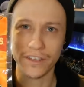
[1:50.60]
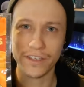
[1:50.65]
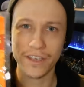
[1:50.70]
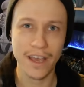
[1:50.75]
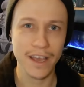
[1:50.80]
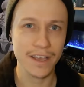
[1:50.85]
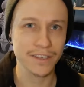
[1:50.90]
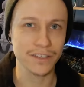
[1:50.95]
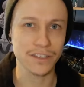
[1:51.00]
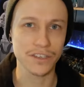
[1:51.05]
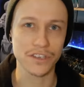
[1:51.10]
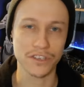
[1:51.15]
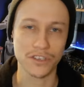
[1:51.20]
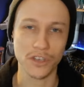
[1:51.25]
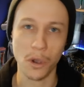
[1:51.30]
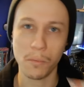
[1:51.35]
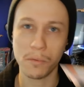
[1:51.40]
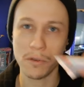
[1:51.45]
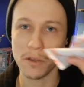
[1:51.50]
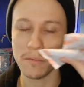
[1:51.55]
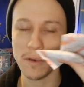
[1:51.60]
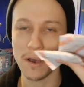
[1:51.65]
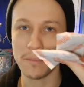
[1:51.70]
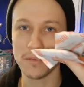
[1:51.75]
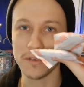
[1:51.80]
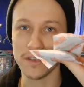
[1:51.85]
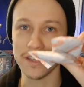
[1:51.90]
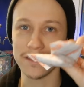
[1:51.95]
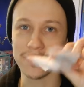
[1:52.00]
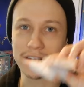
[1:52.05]
These guys, you just open them
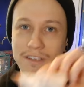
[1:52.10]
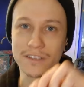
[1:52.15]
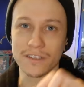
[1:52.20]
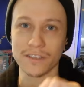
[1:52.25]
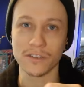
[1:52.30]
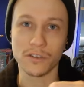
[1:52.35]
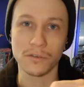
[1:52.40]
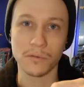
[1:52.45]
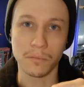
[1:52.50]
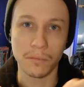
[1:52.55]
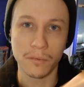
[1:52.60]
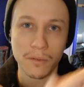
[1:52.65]
up, you get these little